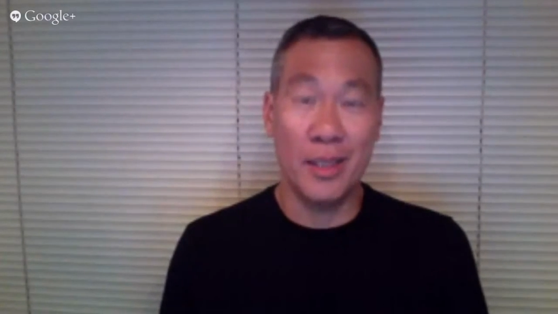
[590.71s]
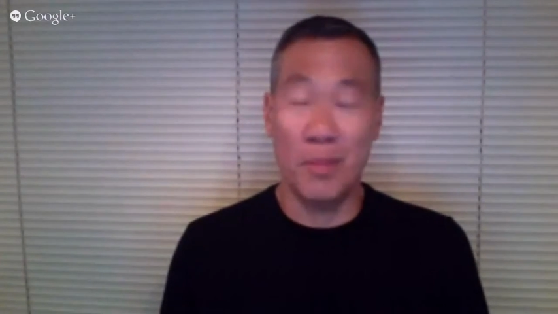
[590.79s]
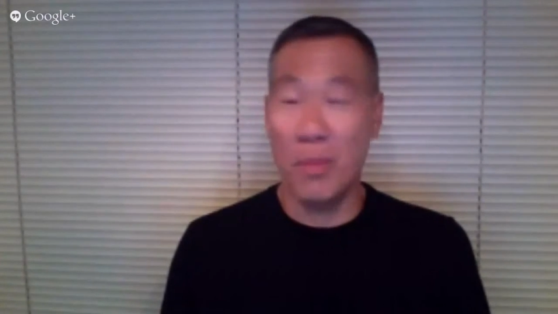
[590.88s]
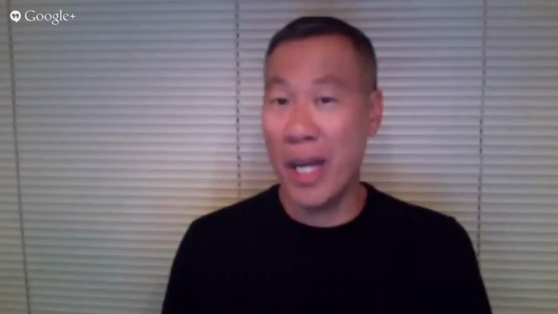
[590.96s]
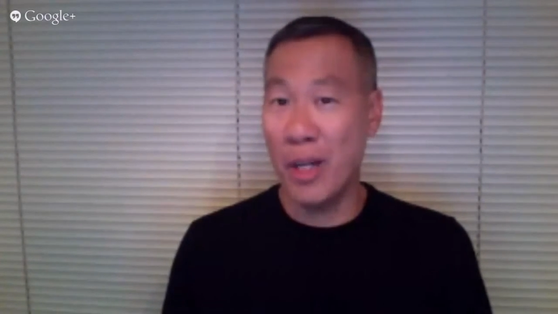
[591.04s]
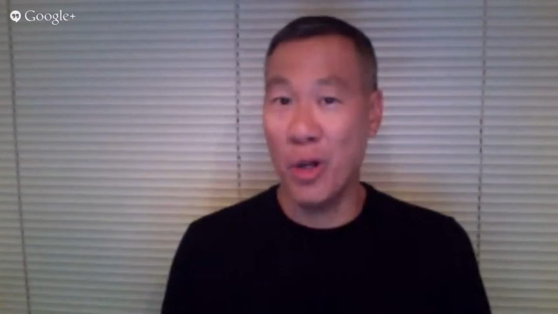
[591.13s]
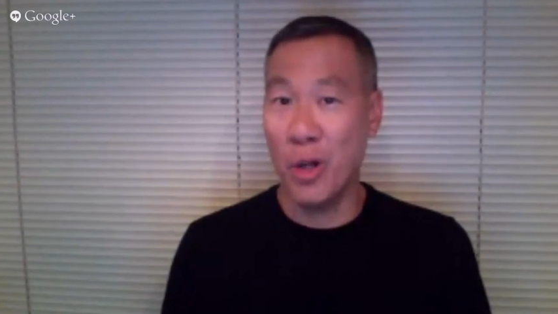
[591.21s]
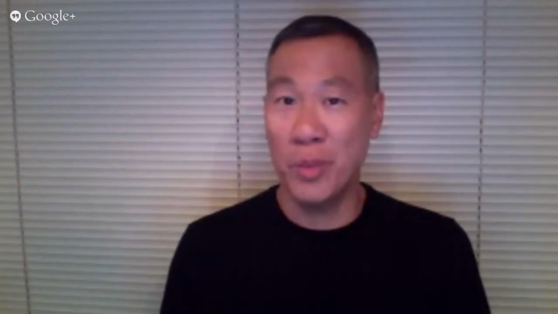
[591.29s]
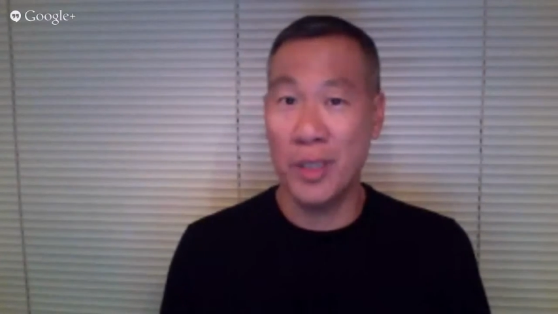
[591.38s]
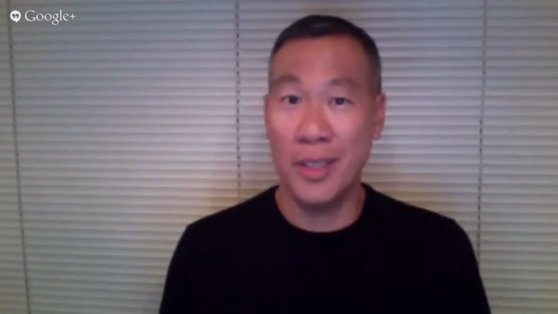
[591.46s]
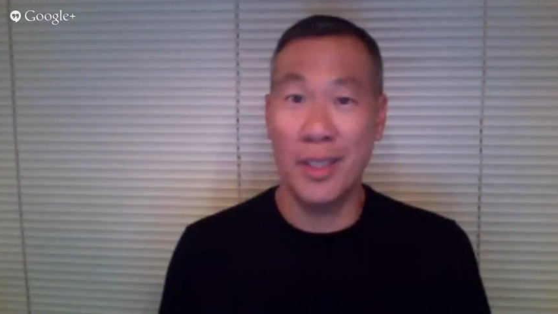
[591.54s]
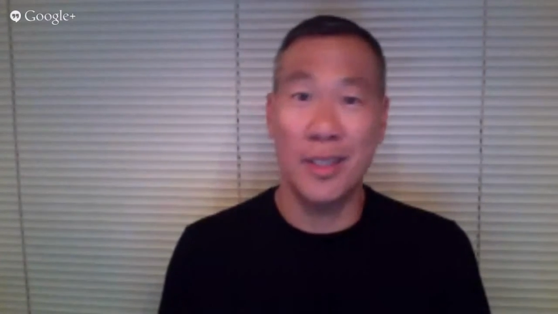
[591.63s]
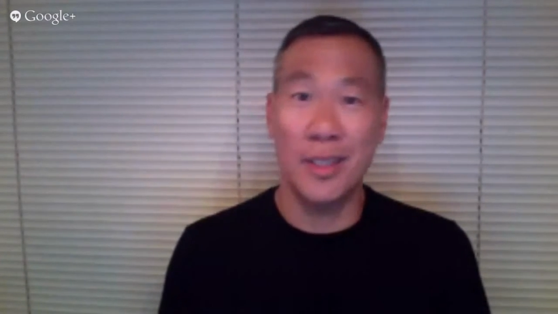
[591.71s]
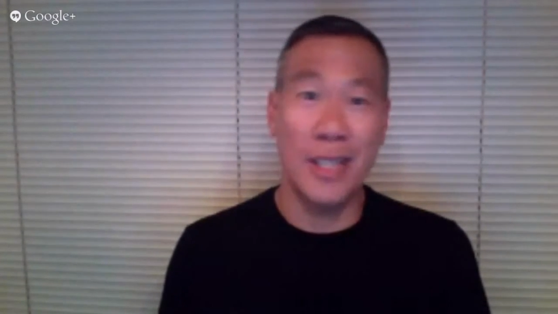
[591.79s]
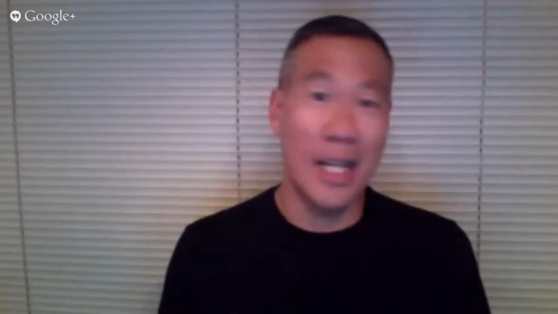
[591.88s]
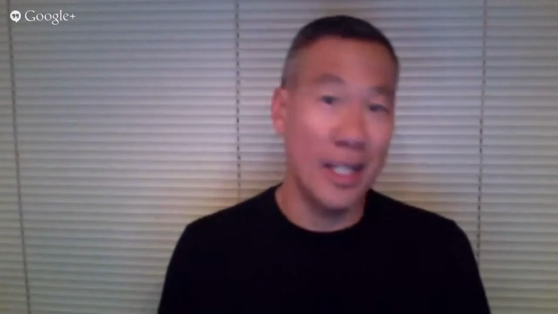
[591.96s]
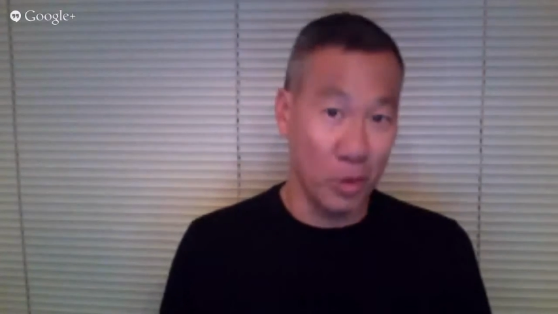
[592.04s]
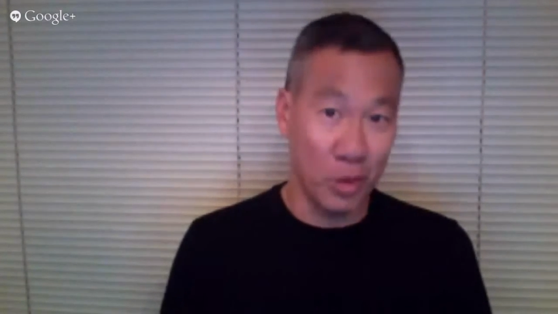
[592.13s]
And my hopes is
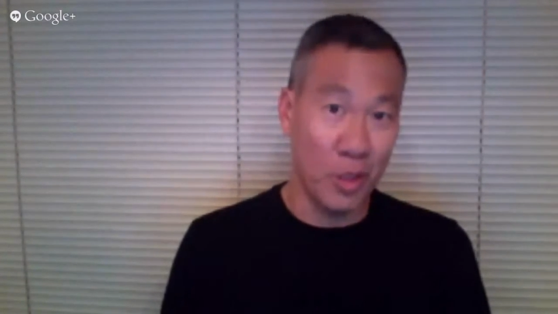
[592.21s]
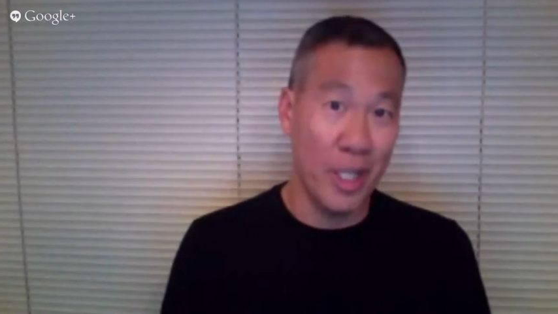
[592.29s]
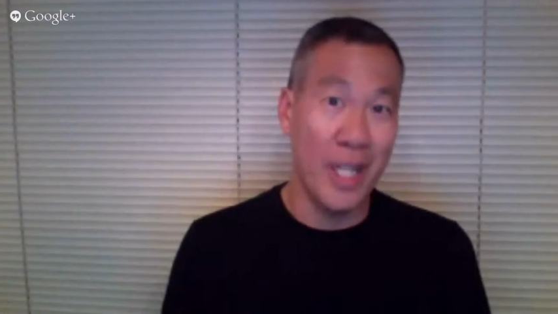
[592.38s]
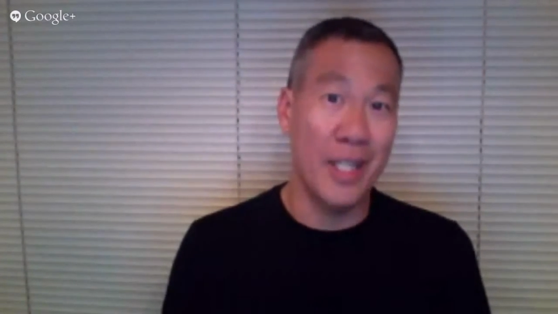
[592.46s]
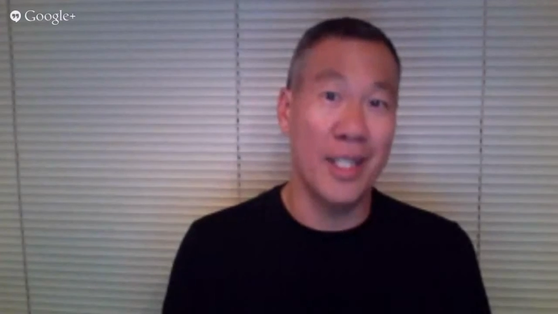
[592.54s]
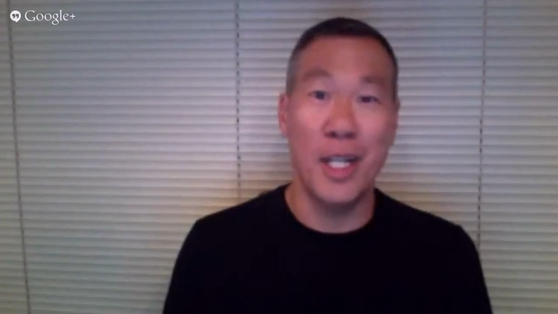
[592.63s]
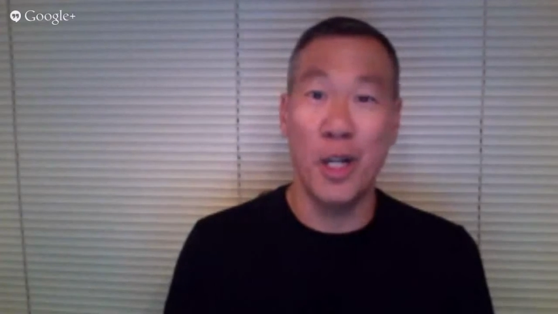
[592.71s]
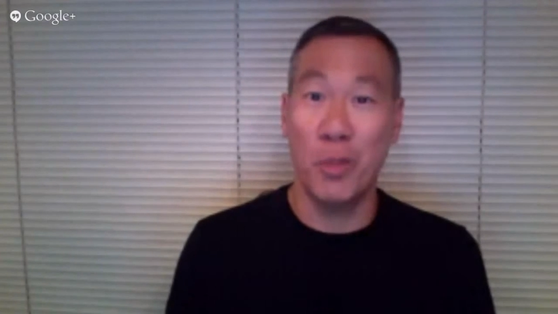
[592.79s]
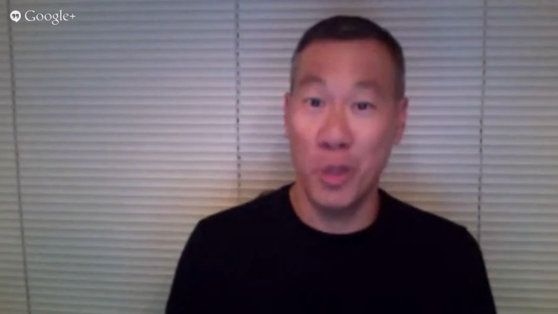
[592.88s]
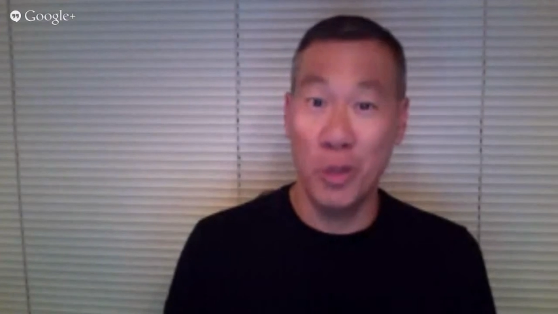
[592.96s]
that it will go ahead and help